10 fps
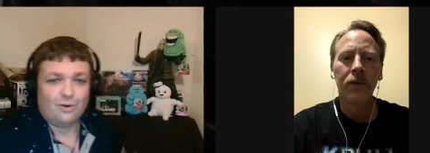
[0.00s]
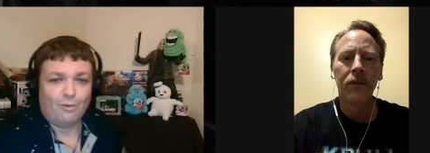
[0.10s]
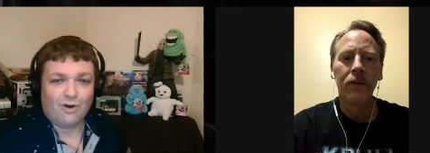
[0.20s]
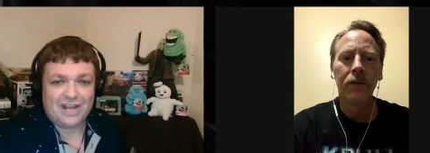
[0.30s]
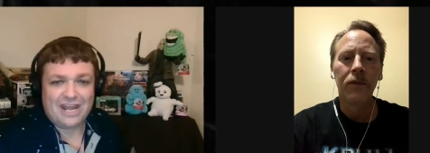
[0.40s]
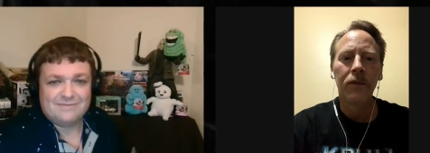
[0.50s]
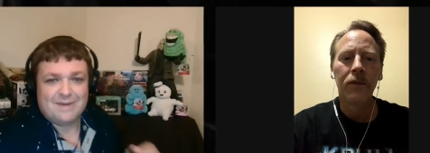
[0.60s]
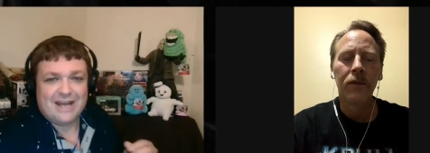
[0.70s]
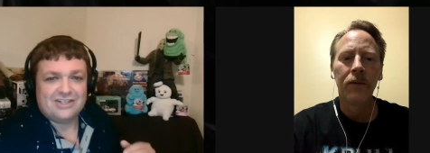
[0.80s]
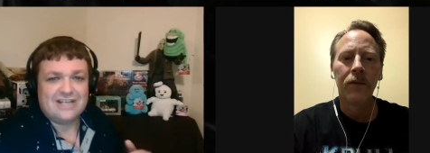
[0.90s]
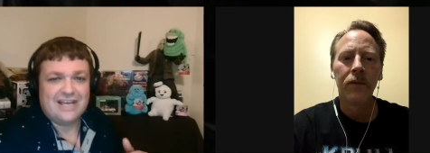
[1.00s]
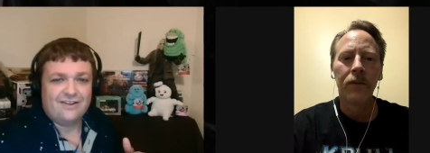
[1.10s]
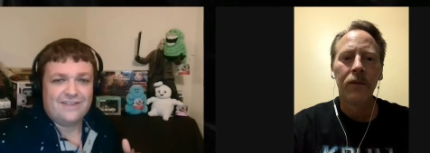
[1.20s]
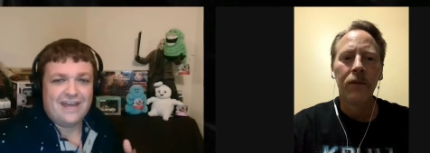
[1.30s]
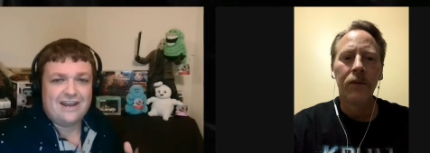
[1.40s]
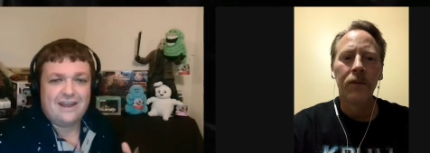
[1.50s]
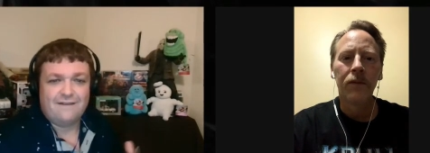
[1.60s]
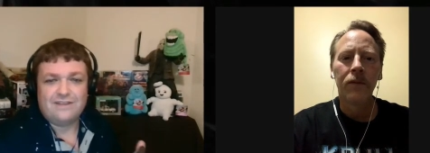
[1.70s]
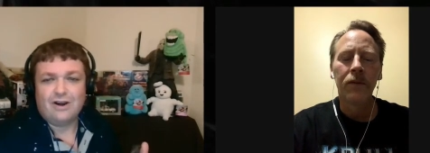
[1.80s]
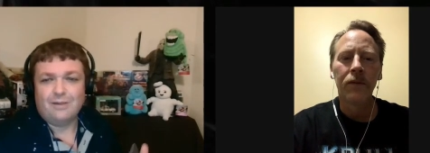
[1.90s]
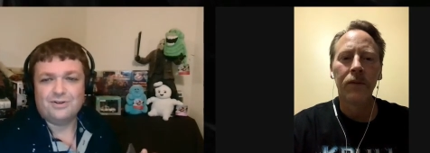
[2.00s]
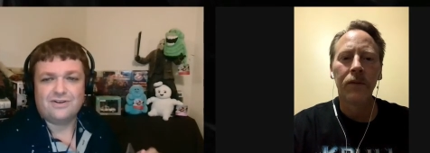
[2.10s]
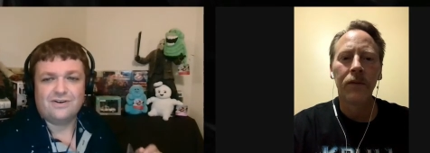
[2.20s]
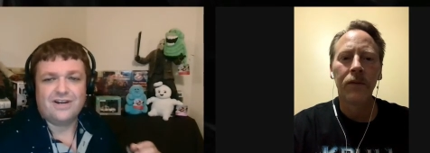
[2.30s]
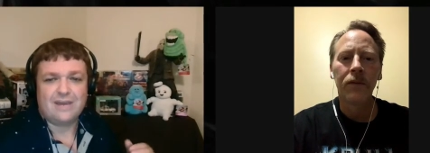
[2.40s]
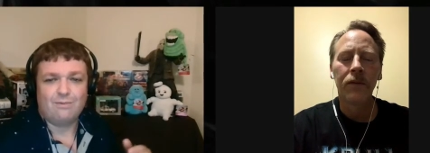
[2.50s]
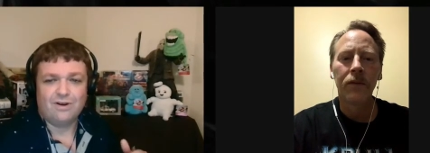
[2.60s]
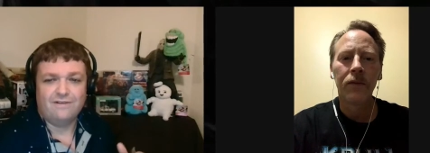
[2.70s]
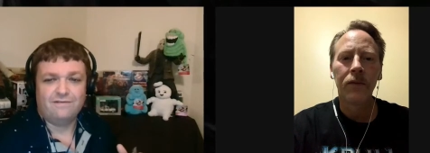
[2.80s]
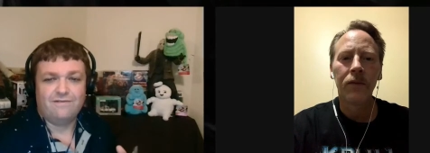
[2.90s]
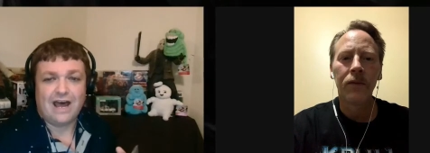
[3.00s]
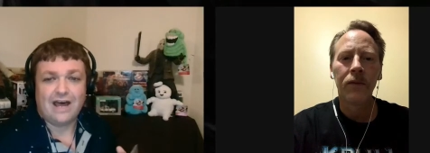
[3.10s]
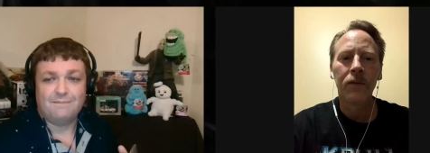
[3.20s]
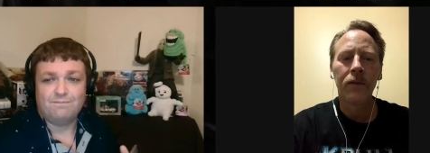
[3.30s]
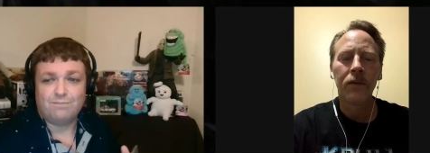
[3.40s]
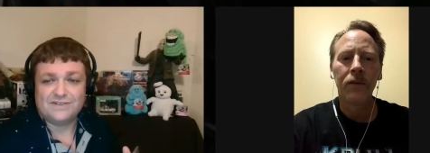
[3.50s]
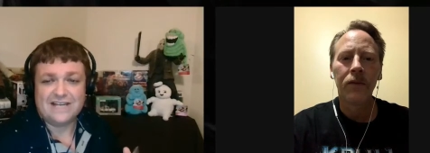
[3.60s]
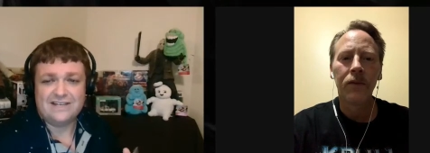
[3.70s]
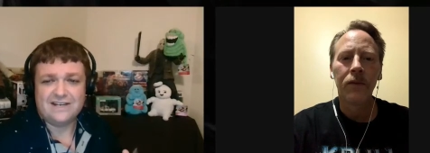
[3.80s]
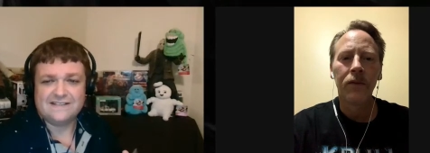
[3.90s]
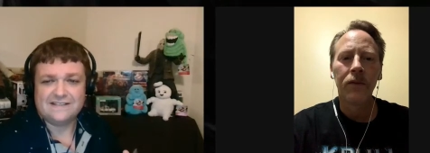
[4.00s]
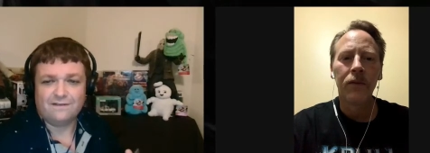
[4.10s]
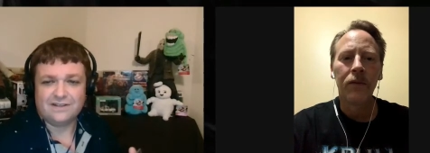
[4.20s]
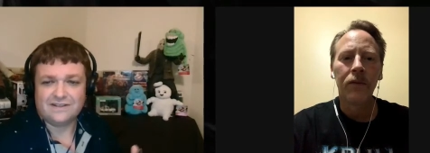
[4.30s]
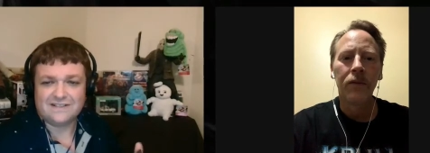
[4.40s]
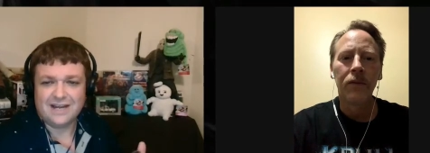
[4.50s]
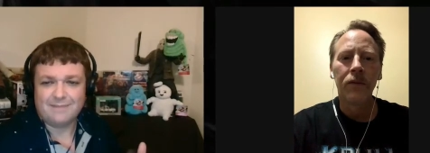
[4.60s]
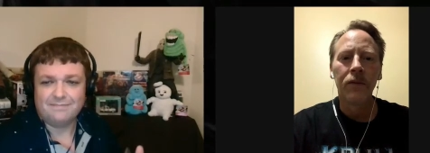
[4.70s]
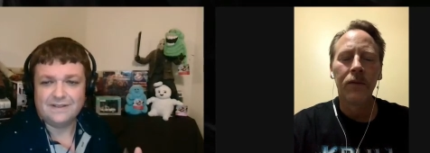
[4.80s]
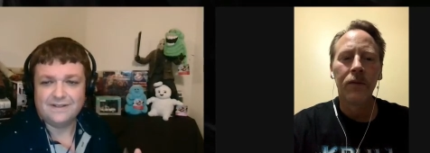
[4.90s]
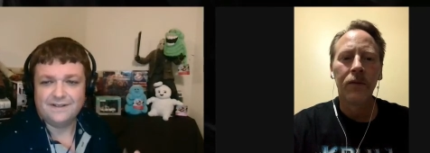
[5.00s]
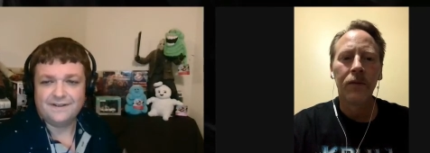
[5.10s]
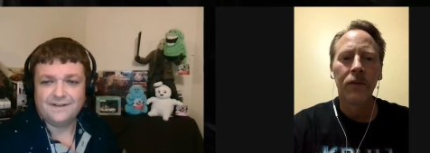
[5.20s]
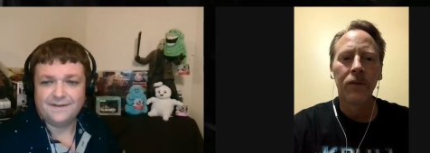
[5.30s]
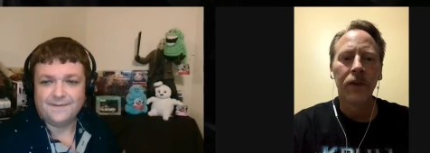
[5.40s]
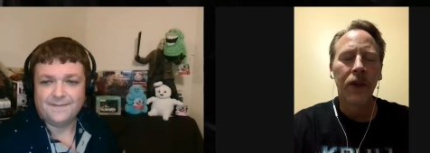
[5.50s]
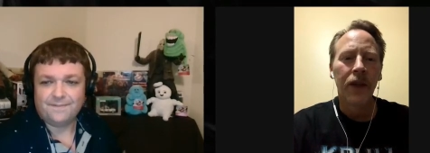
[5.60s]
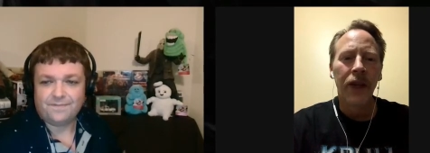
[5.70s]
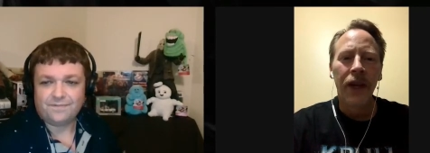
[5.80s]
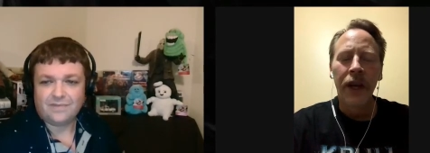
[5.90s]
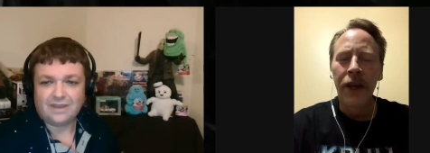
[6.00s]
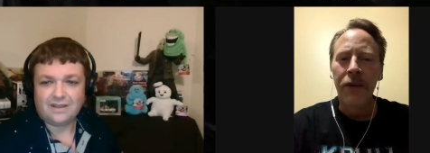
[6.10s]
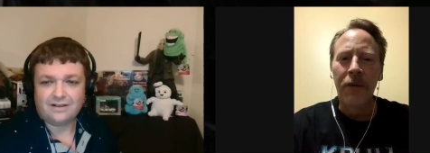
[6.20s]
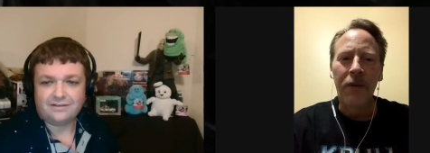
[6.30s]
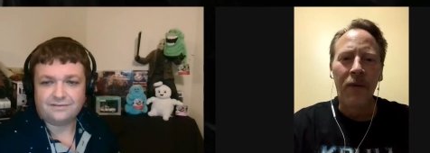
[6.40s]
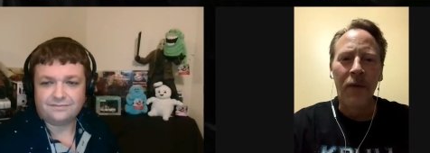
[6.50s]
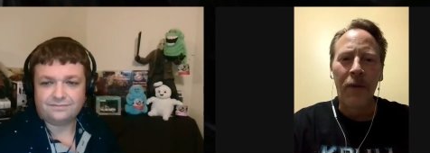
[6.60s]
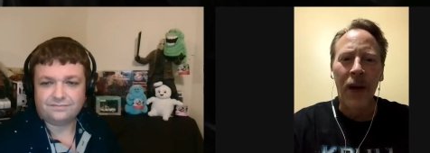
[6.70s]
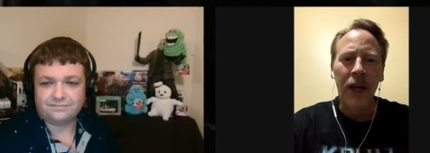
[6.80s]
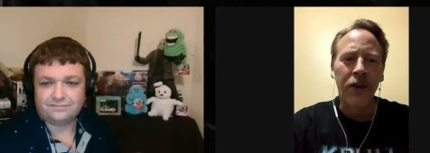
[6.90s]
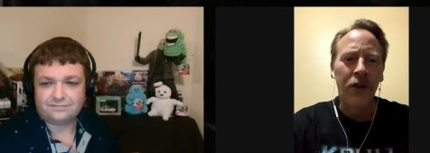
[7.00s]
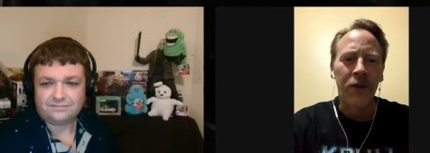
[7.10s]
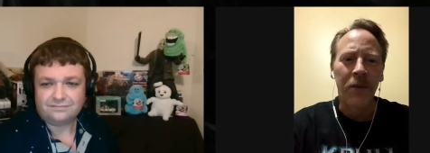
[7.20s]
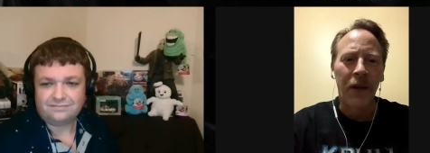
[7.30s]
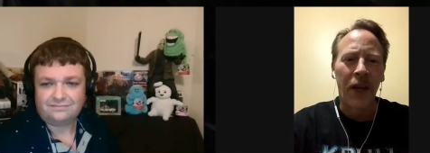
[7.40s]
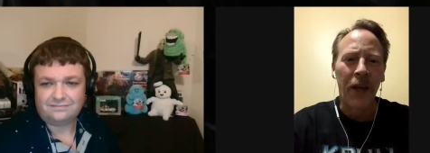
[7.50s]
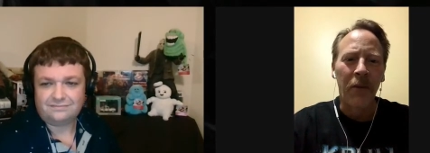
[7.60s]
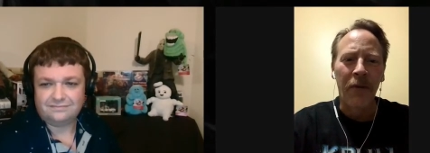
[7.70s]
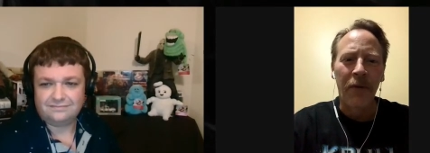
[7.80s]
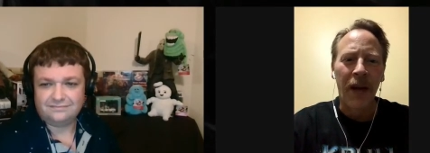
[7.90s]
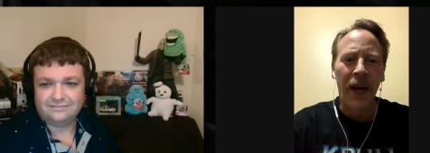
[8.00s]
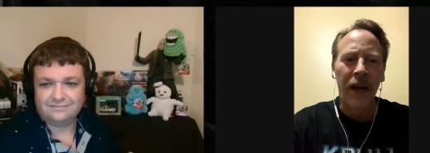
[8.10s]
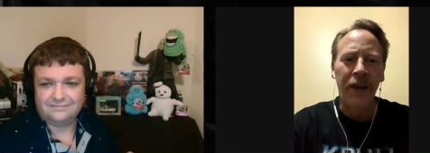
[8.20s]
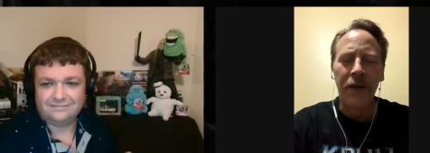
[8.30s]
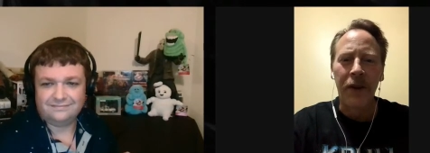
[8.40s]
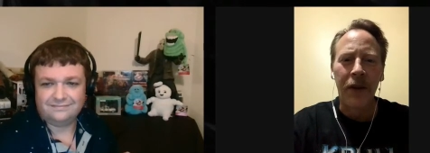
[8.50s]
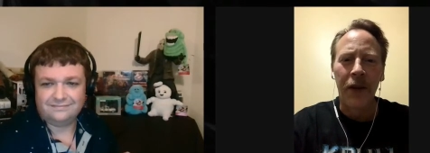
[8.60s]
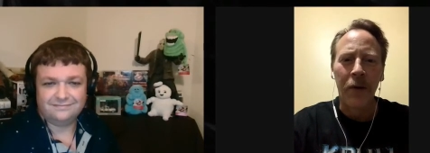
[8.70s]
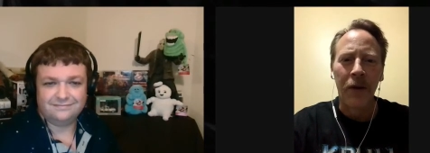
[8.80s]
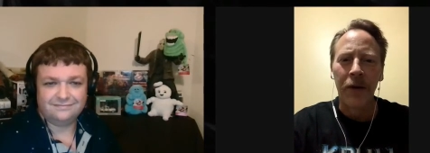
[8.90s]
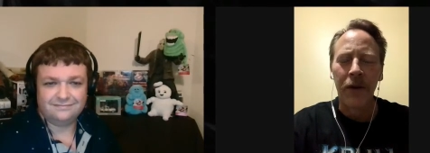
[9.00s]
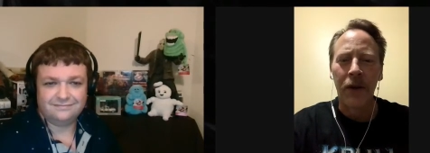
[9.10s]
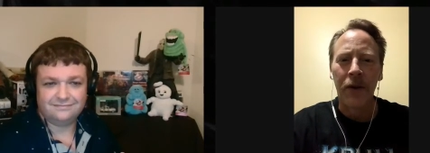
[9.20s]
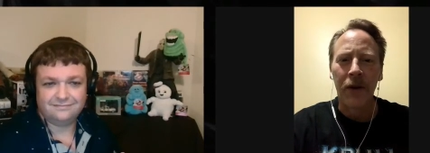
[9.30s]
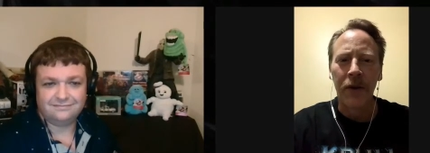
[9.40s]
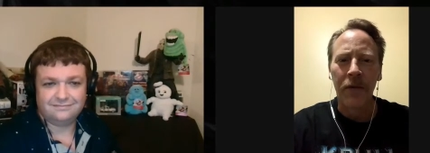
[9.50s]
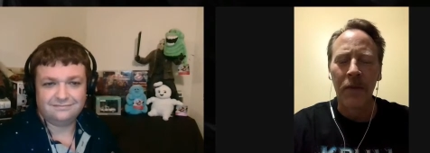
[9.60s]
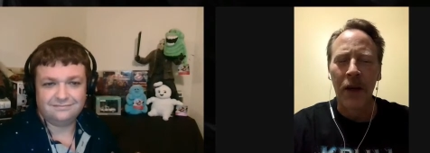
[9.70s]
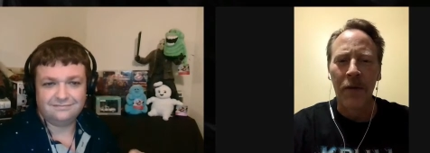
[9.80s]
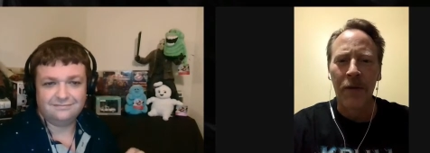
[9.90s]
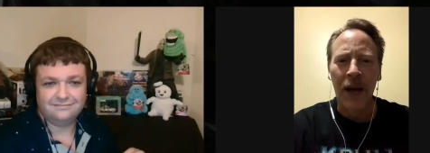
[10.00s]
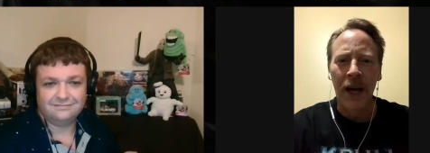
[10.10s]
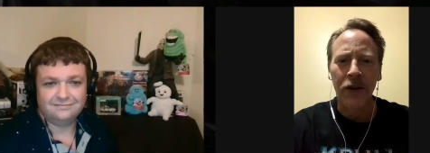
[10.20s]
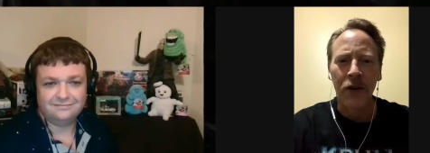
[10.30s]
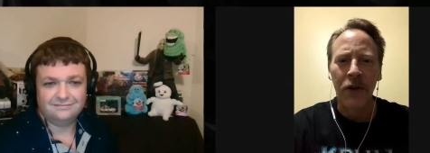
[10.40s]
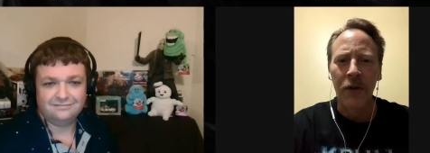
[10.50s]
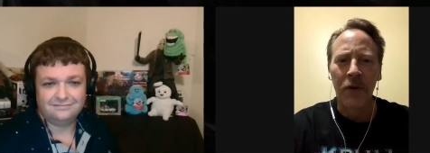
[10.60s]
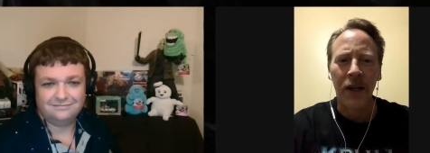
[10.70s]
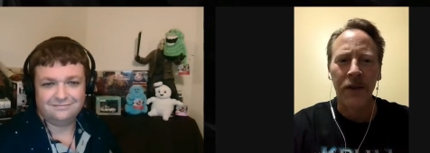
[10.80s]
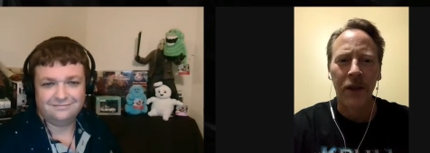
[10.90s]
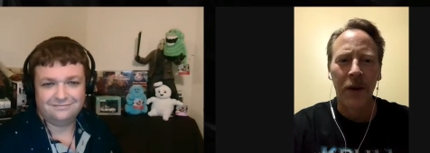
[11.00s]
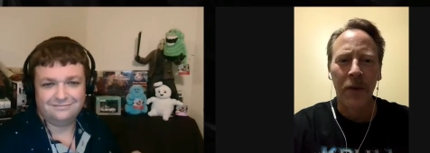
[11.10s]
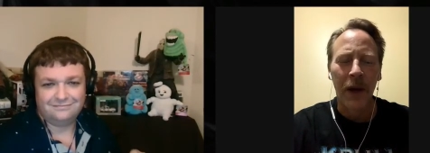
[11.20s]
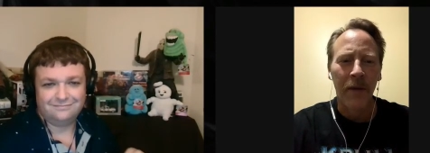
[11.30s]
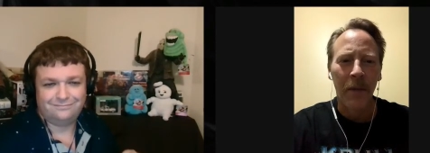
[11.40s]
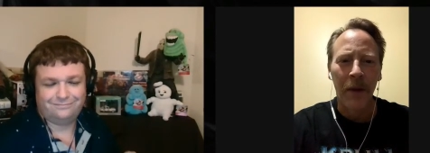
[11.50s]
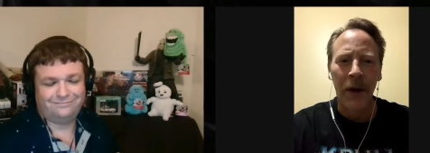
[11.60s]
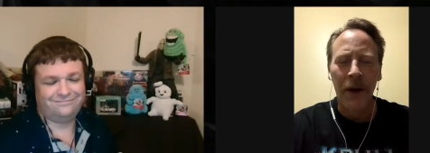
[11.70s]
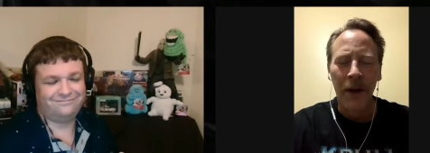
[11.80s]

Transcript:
Speaker 1: a War Games match together then if the opportunity would have uh, presented itself at the time.
Speaker 2: And factions became a fad. They were, you know, a fashion in wrestling or whatever, but